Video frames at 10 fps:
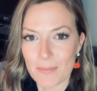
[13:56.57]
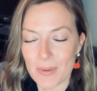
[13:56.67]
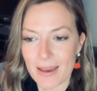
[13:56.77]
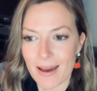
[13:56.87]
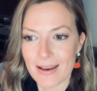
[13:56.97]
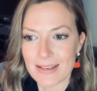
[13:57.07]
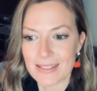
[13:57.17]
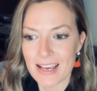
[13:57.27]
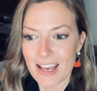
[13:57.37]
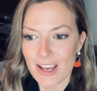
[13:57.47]
because
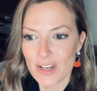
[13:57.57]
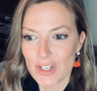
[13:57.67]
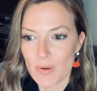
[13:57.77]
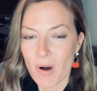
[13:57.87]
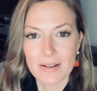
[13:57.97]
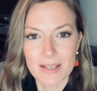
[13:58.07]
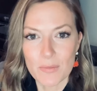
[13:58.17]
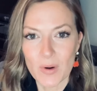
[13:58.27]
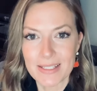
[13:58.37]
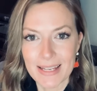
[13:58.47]
she walked in
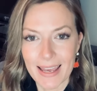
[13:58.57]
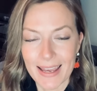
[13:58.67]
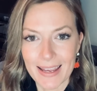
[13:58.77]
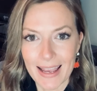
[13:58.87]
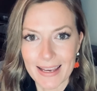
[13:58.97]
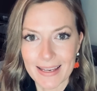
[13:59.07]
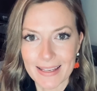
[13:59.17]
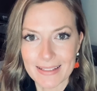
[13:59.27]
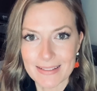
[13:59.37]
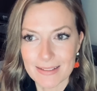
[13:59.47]
one day
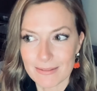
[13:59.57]
and